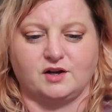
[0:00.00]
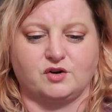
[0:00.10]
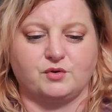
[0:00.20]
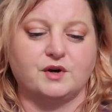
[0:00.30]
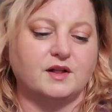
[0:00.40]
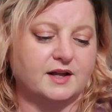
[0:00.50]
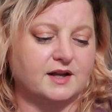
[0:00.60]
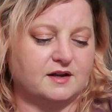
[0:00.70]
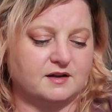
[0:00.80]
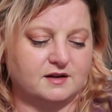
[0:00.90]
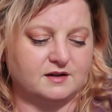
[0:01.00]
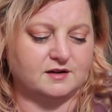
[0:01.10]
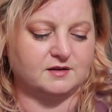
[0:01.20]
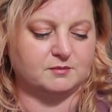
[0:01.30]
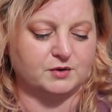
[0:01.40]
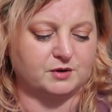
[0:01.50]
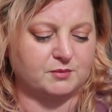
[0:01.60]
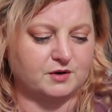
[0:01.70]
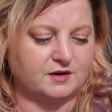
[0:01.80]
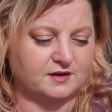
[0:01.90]
acrylic
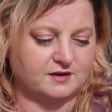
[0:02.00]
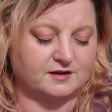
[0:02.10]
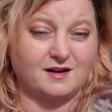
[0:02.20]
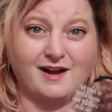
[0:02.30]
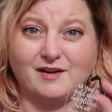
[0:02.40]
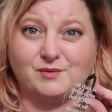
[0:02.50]
bookmark. I